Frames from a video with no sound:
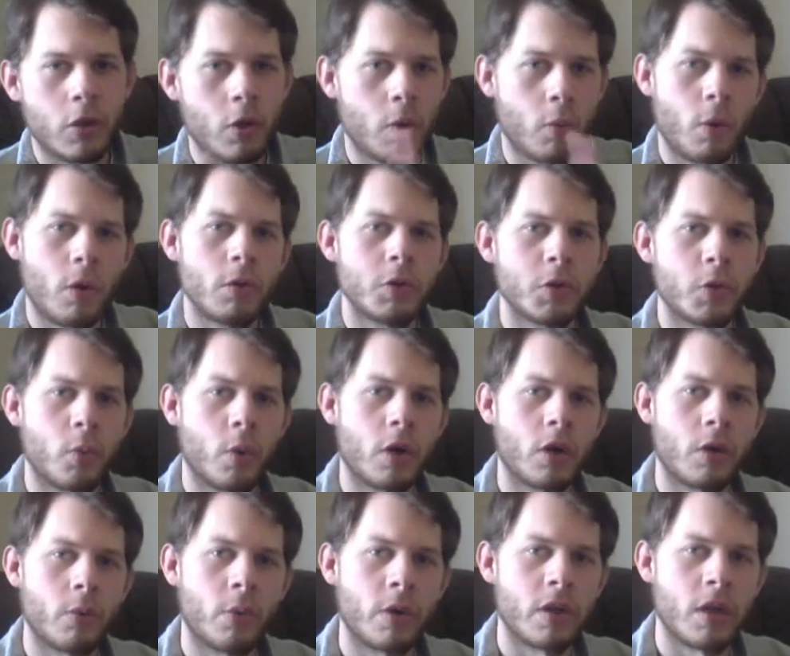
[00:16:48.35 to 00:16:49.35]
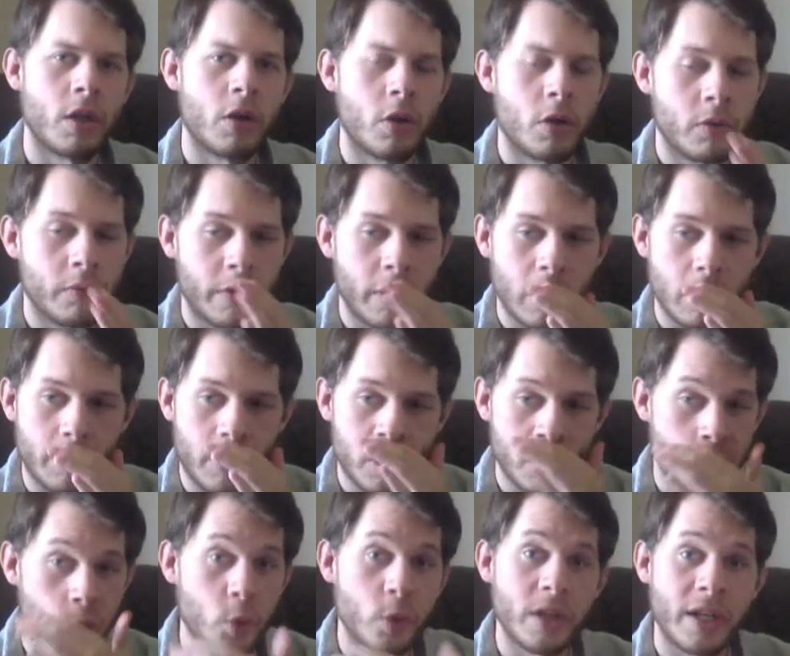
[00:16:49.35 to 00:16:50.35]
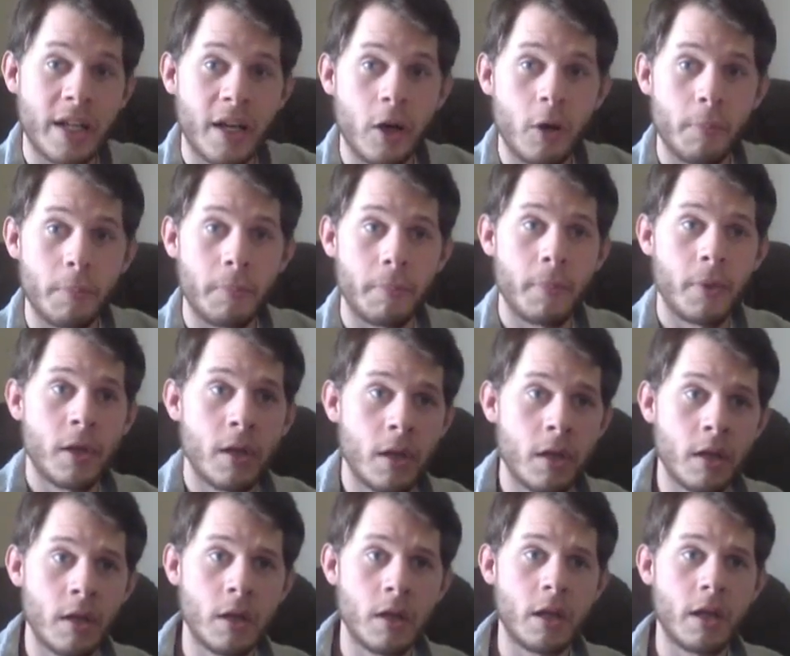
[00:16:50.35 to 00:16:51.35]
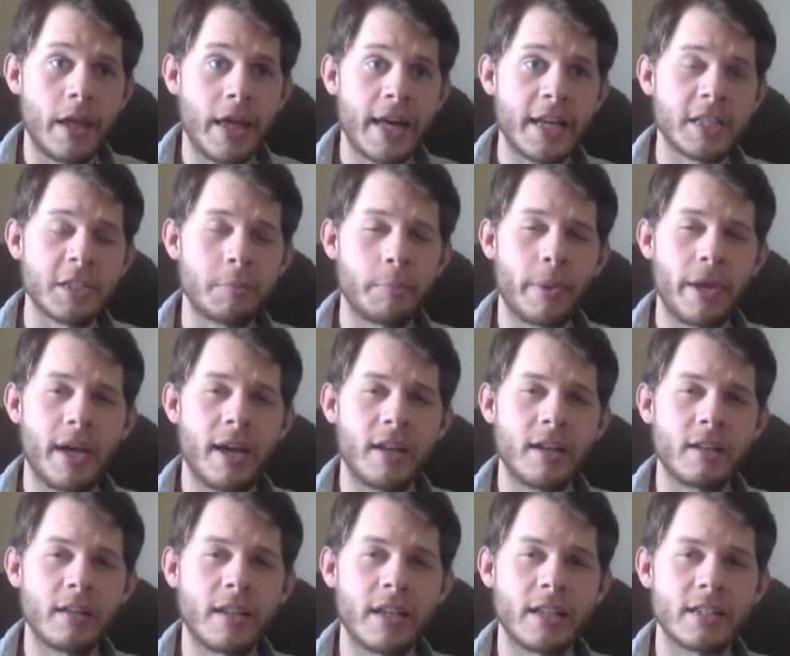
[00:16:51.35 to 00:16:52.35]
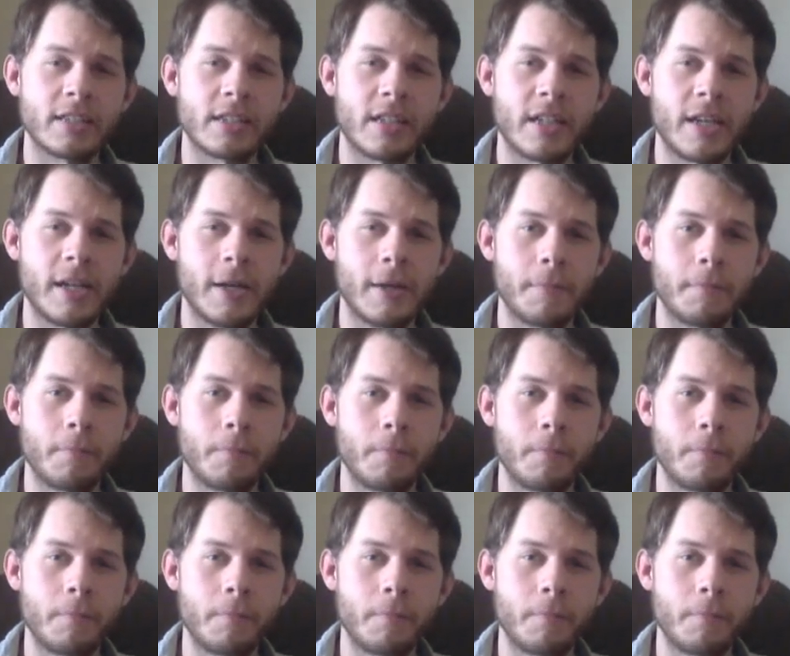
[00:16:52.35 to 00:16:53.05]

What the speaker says: or want to work with other developers who could help expand Destiny.